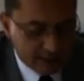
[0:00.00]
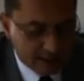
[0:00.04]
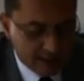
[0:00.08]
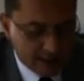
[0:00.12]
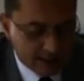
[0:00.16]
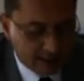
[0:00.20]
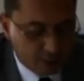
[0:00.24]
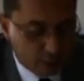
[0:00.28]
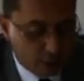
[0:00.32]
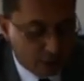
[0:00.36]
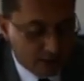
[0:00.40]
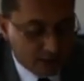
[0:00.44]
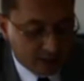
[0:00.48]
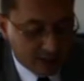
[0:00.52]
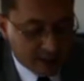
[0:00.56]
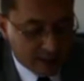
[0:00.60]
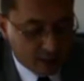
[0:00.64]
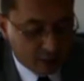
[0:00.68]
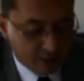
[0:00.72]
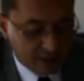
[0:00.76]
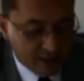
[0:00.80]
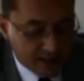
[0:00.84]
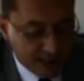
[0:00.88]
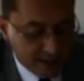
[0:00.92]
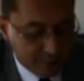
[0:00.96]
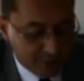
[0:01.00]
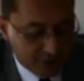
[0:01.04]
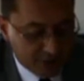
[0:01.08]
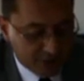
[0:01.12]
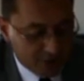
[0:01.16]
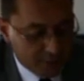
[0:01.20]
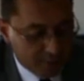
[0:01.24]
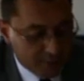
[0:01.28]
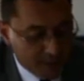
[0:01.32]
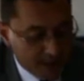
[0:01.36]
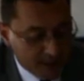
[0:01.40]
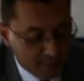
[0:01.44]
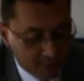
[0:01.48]
that would allow timely
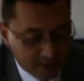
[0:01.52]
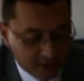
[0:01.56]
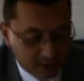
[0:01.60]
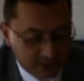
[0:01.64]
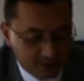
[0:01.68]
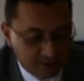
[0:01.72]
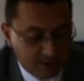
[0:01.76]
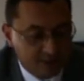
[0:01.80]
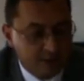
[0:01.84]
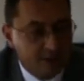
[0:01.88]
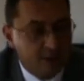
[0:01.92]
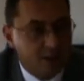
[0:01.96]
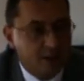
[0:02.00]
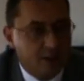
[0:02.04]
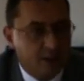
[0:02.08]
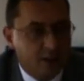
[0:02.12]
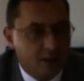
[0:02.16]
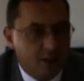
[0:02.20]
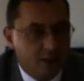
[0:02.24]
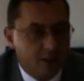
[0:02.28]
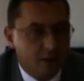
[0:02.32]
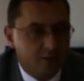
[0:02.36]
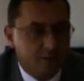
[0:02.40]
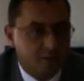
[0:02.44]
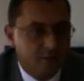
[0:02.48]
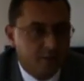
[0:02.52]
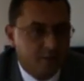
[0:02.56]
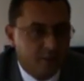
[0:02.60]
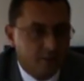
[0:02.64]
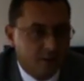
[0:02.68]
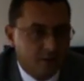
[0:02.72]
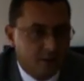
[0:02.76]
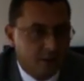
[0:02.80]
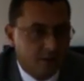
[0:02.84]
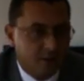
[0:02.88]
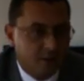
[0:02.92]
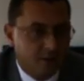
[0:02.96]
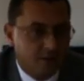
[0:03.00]
repayment of
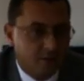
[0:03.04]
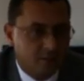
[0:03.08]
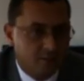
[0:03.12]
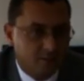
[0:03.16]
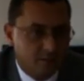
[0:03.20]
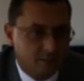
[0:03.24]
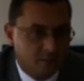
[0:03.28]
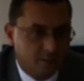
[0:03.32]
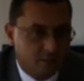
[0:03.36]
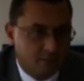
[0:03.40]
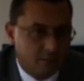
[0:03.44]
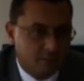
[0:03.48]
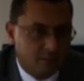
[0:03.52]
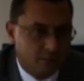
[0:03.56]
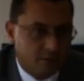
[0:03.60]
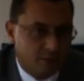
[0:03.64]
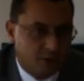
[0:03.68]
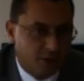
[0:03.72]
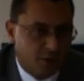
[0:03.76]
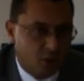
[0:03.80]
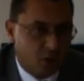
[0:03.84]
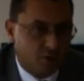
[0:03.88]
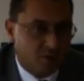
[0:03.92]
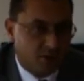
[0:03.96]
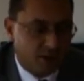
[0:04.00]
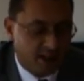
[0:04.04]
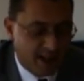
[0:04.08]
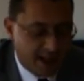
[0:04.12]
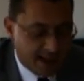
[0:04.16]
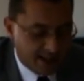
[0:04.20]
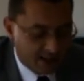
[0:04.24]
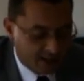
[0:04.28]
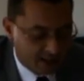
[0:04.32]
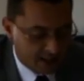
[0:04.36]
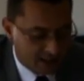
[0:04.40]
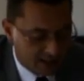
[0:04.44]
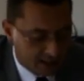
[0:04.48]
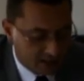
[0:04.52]
uh, the
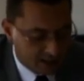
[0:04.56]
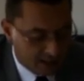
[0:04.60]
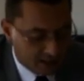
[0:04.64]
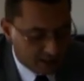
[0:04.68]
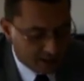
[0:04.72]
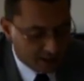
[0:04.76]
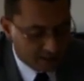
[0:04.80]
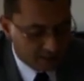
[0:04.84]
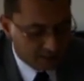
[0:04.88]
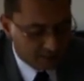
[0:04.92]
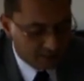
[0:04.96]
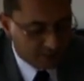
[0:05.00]
overhang of